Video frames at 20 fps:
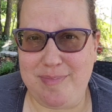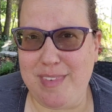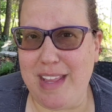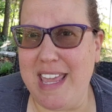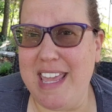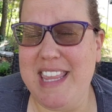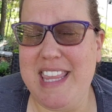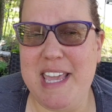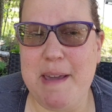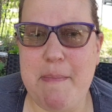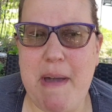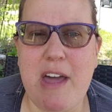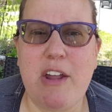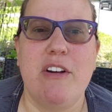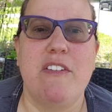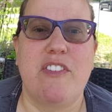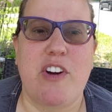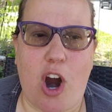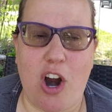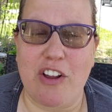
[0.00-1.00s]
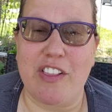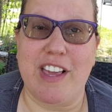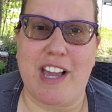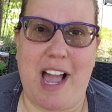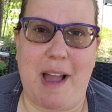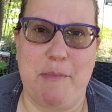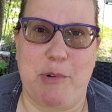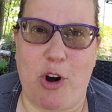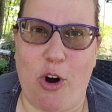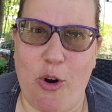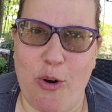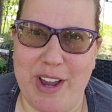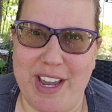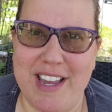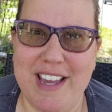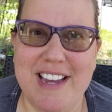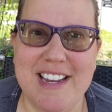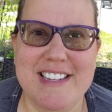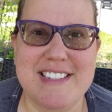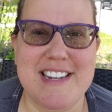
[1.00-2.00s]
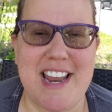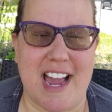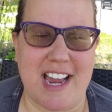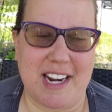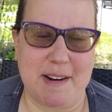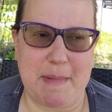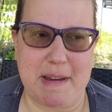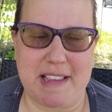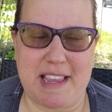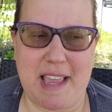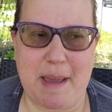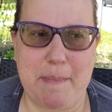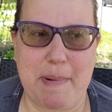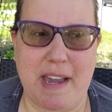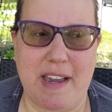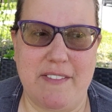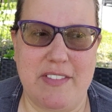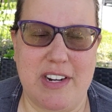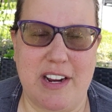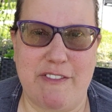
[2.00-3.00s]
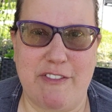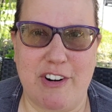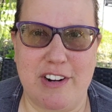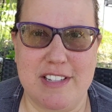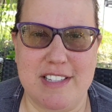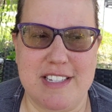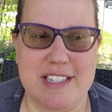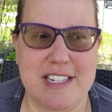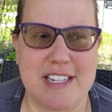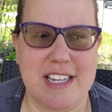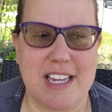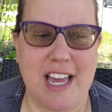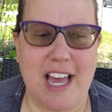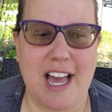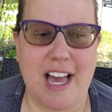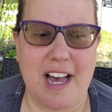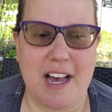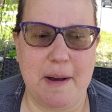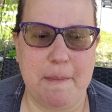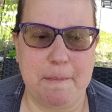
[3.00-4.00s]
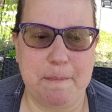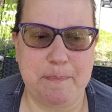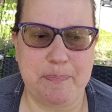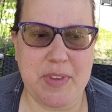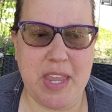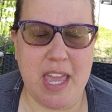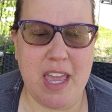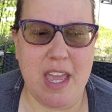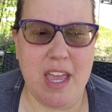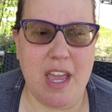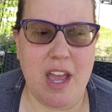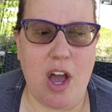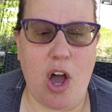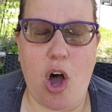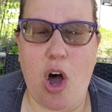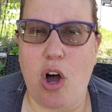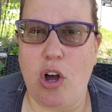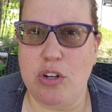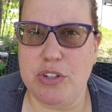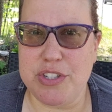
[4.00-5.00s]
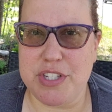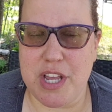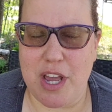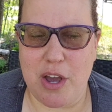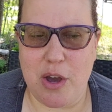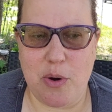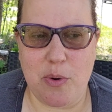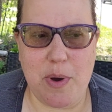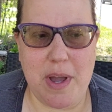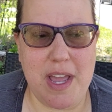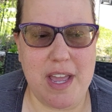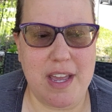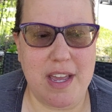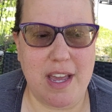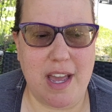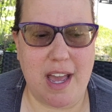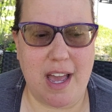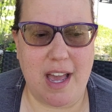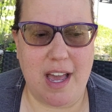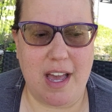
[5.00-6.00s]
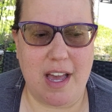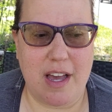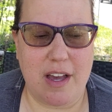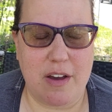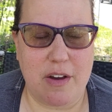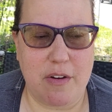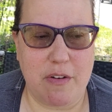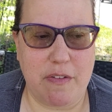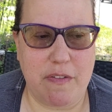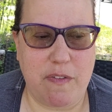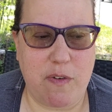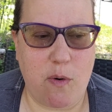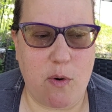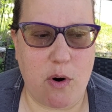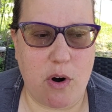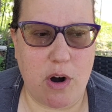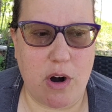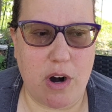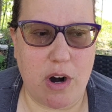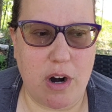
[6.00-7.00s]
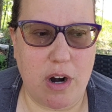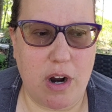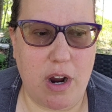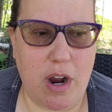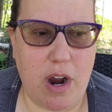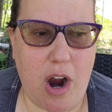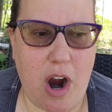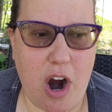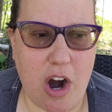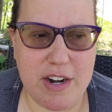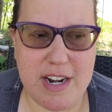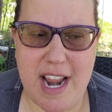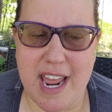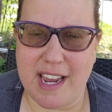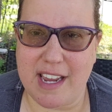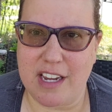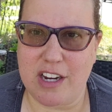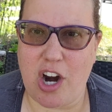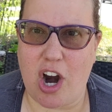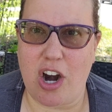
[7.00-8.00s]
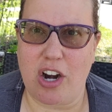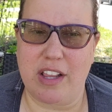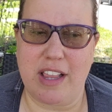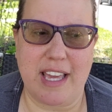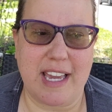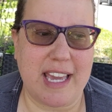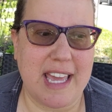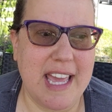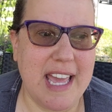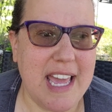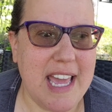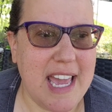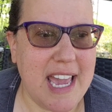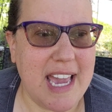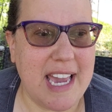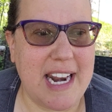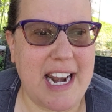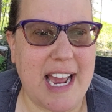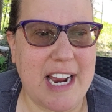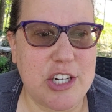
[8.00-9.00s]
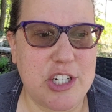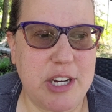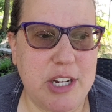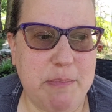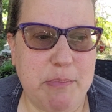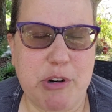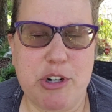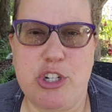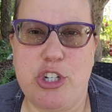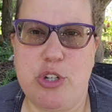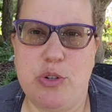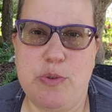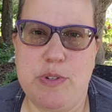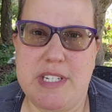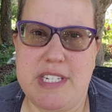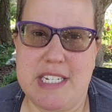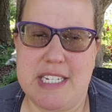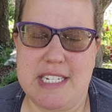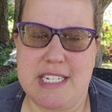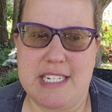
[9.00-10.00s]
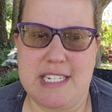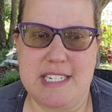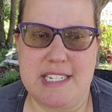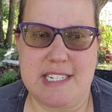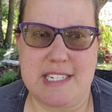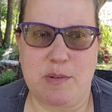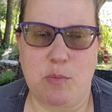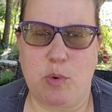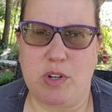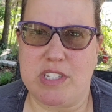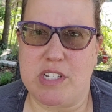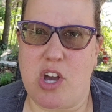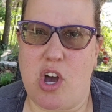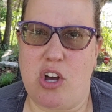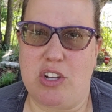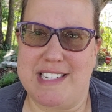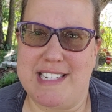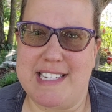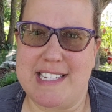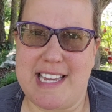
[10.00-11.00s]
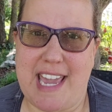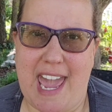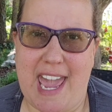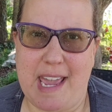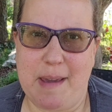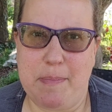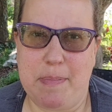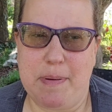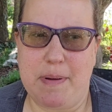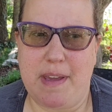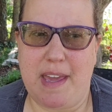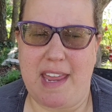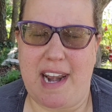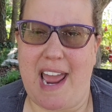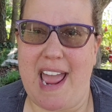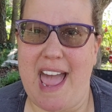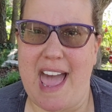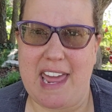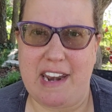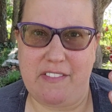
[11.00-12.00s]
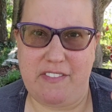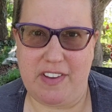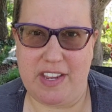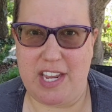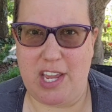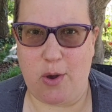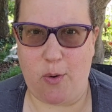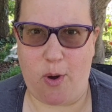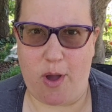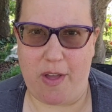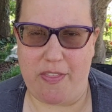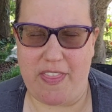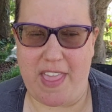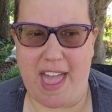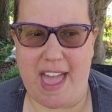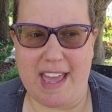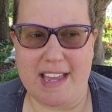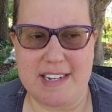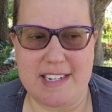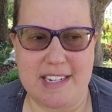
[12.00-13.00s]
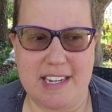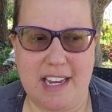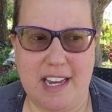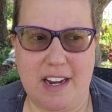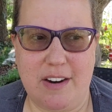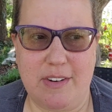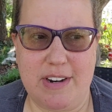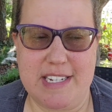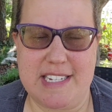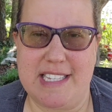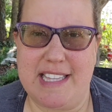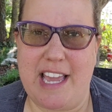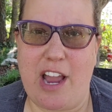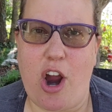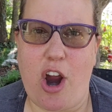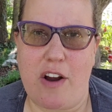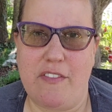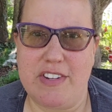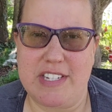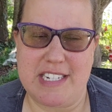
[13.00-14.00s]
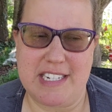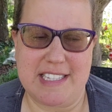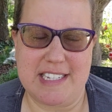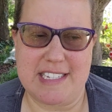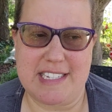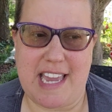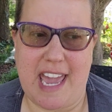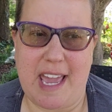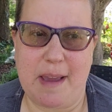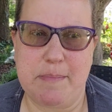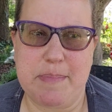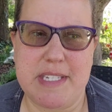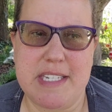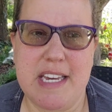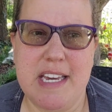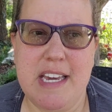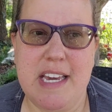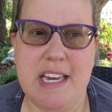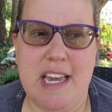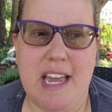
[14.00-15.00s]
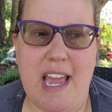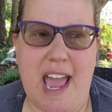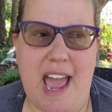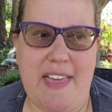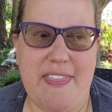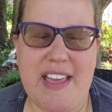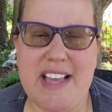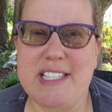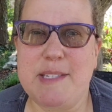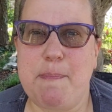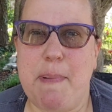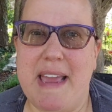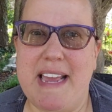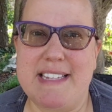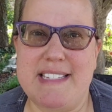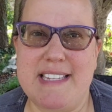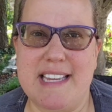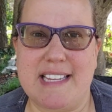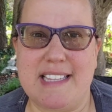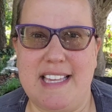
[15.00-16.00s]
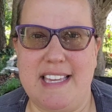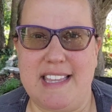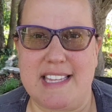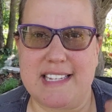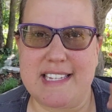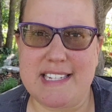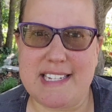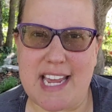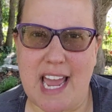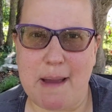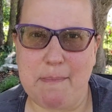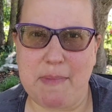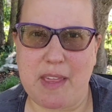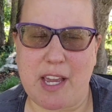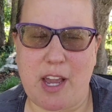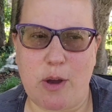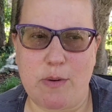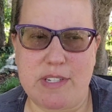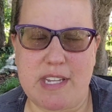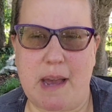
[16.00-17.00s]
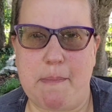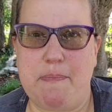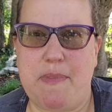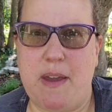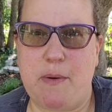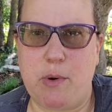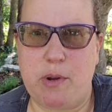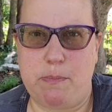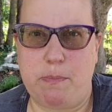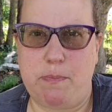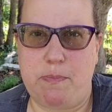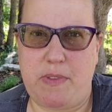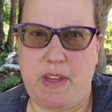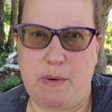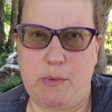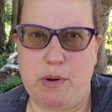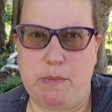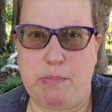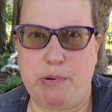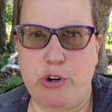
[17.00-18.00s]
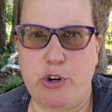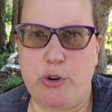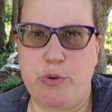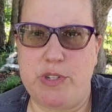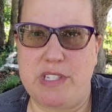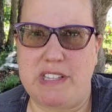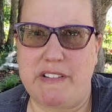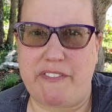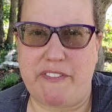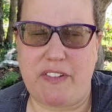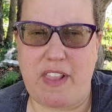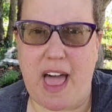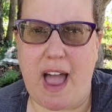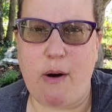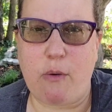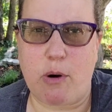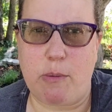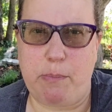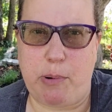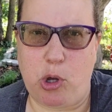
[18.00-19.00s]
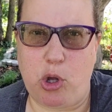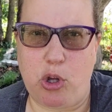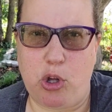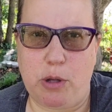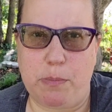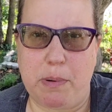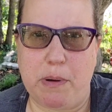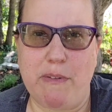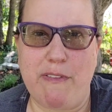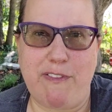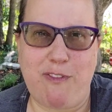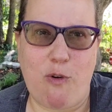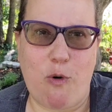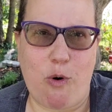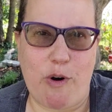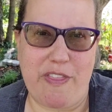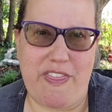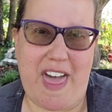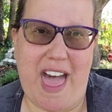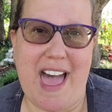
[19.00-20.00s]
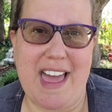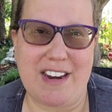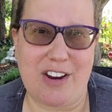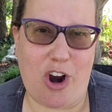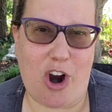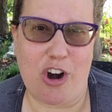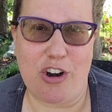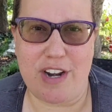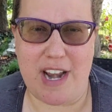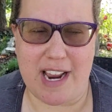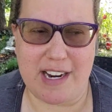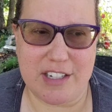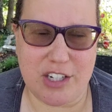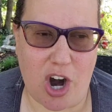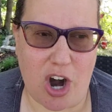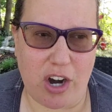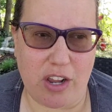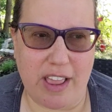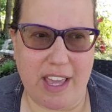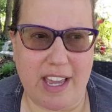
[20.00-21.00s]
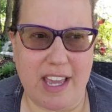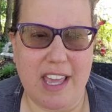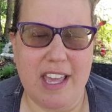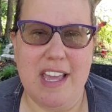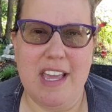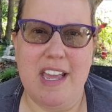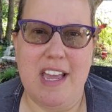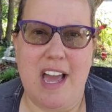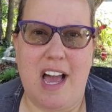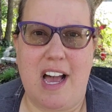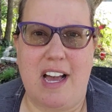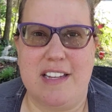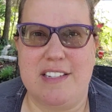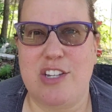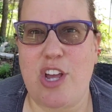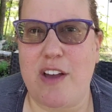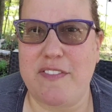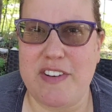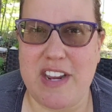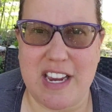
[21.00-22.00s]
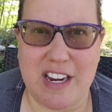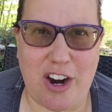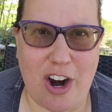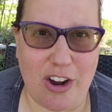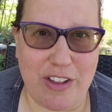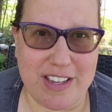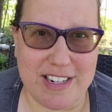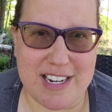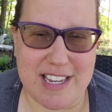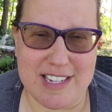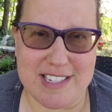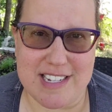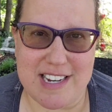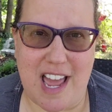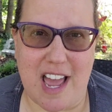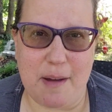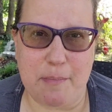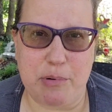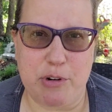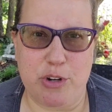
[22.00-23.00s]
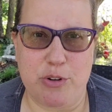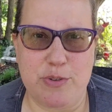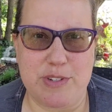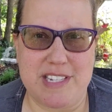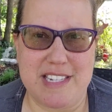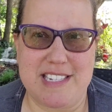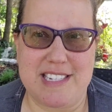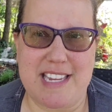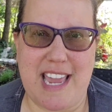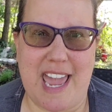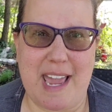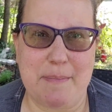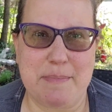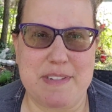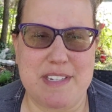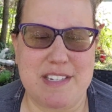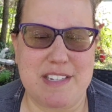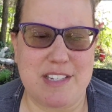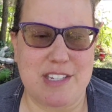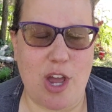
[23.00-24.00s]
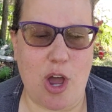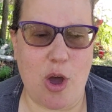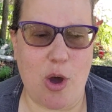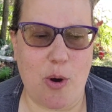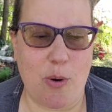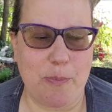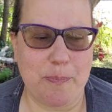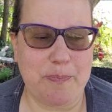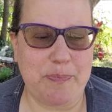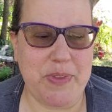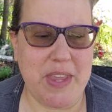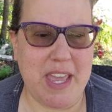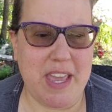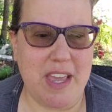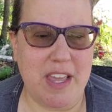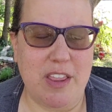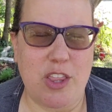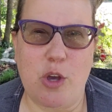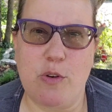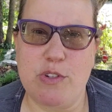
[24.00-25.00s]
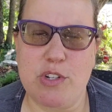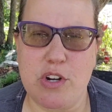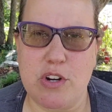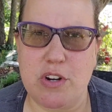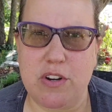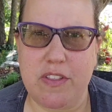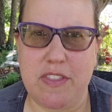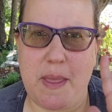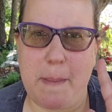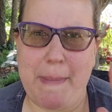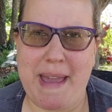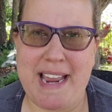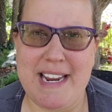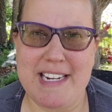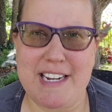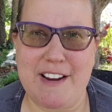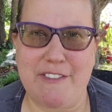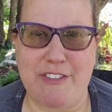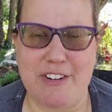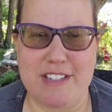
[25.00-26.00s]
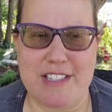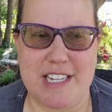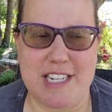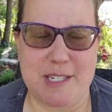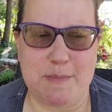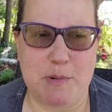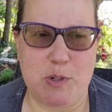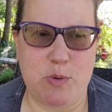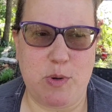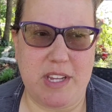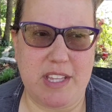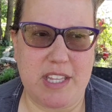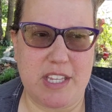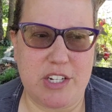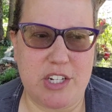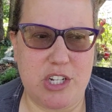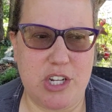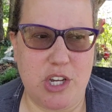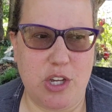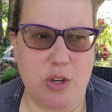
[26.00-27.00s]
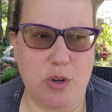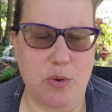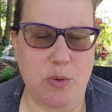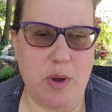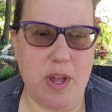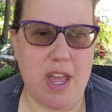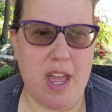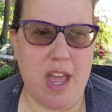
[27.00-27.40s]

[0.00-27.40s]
And the amount of garlic I'm growing, it's not gonna make that big of a difference. Also, for hardneck garlic, it actually produces what's called a scape, and I had a video on that recently, harvesting the scapes. And that's basically the stem that goes up that would produce the flower bulb for that hardneck garlic. Softneck garlic does not produce scapes. So those are the main differences between the two.